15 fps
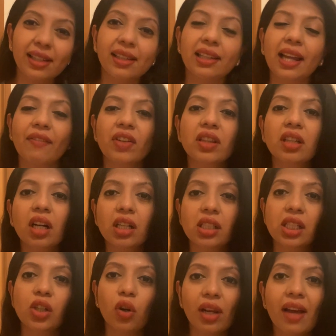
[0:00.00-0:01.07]

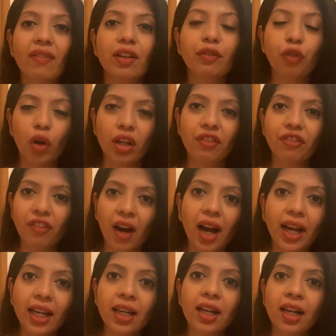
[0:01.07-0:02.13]
11:30 or
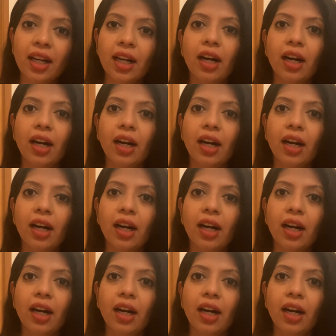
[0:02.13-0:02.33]
11:45.